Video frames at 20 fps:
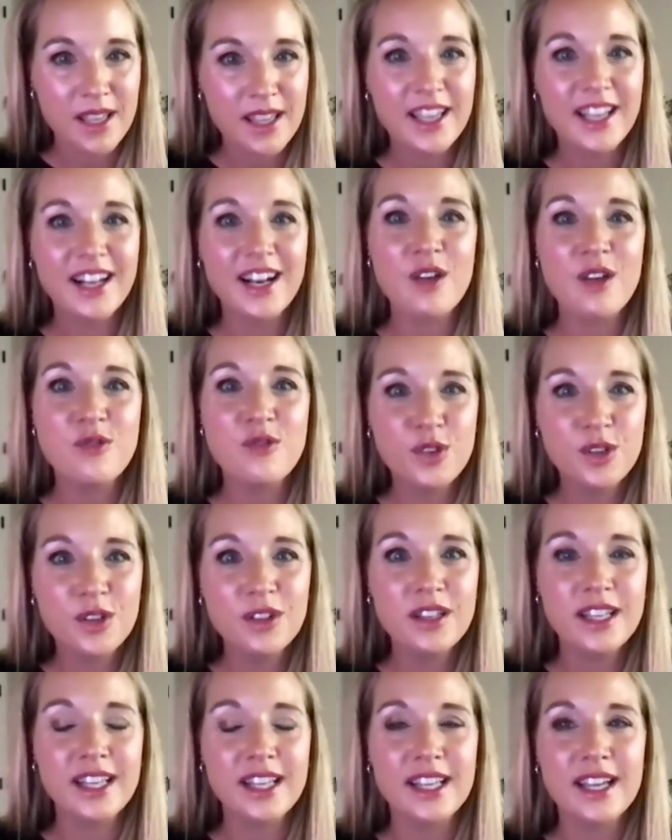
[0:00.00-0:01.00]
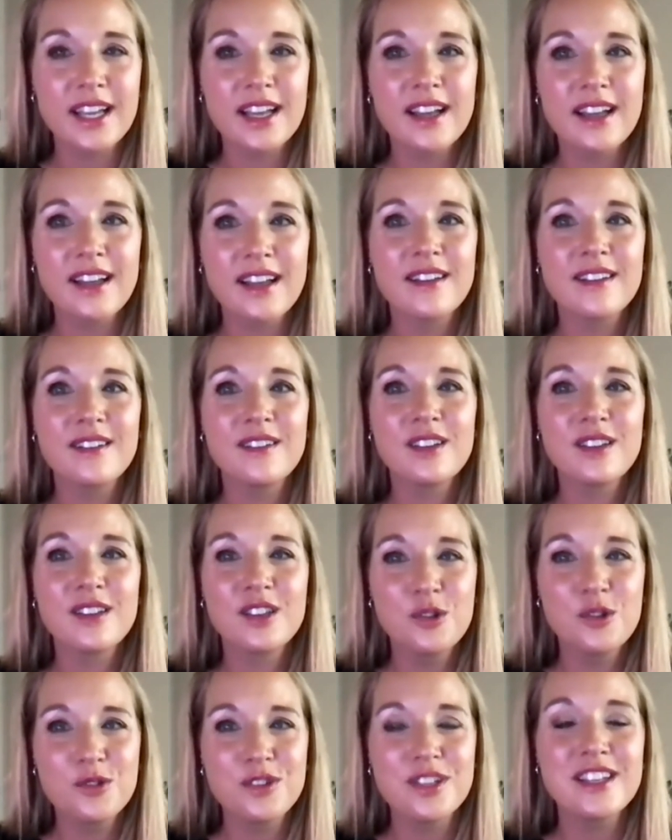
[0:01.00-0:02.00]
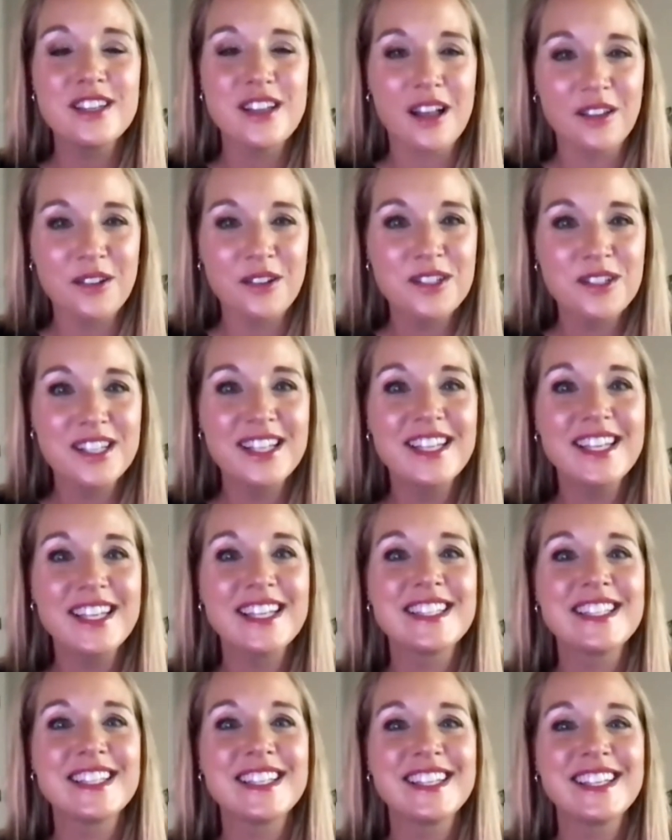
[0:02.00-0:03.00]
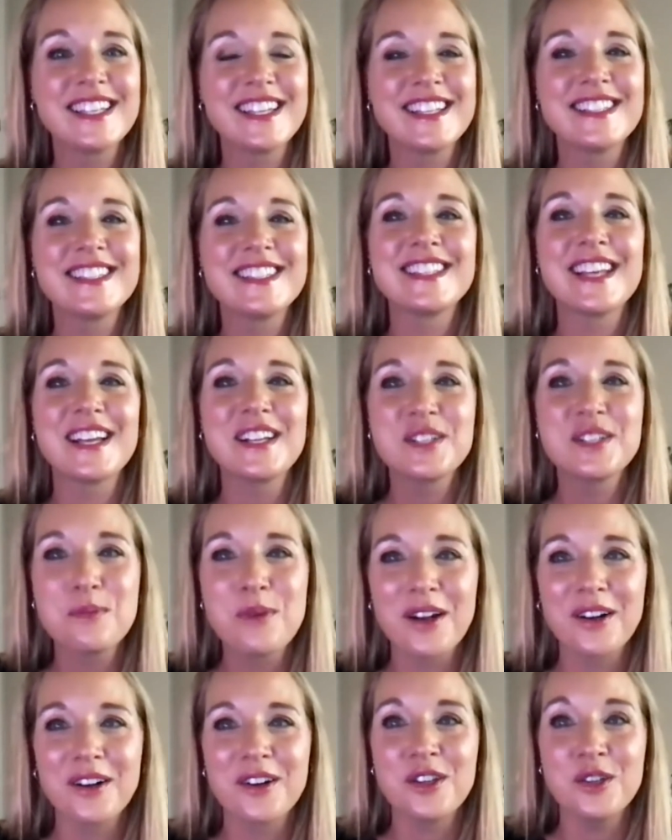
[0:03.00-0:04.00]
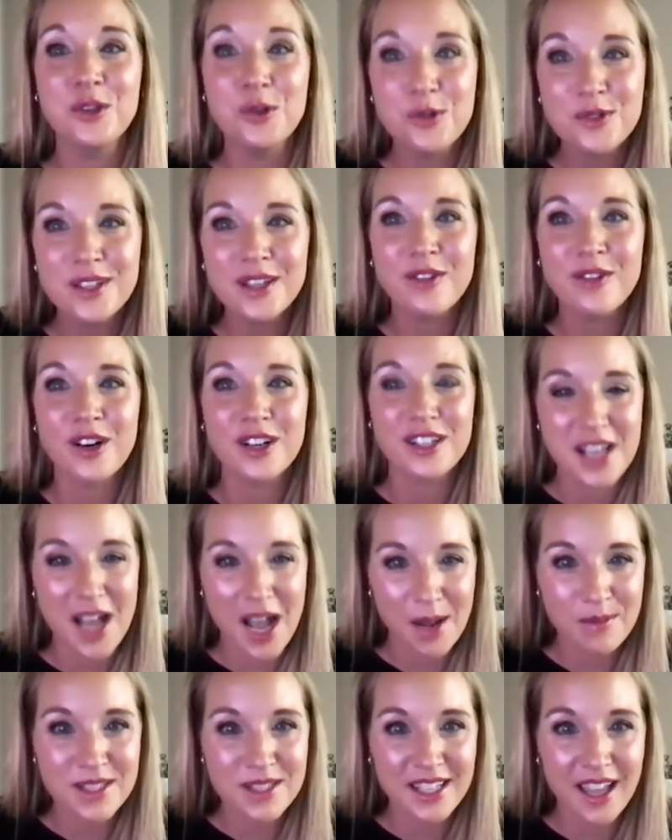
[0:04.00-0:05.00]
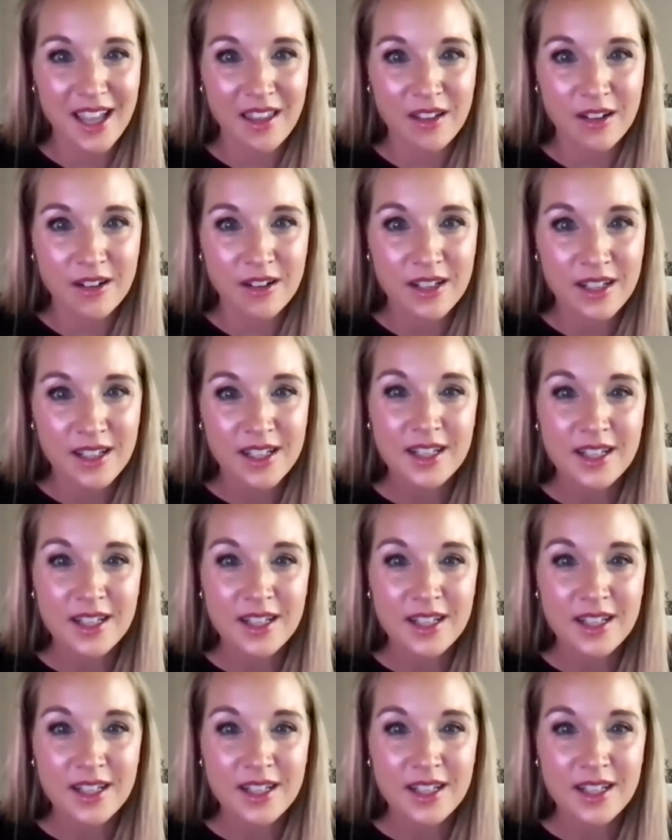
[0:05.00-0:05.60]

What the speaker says: And I feel like using Yellowdig is such a better use of our time together.